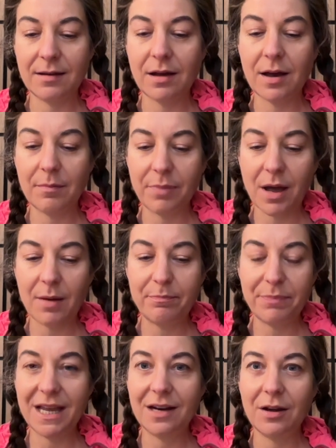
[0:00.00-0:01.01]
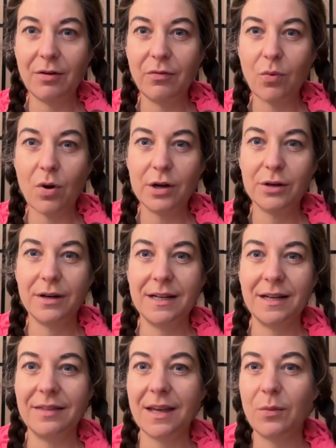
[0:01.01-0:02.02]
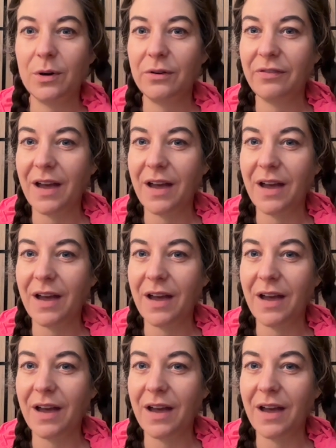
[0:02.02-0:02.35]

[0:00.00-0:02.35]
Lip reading: a pit of water in it that would have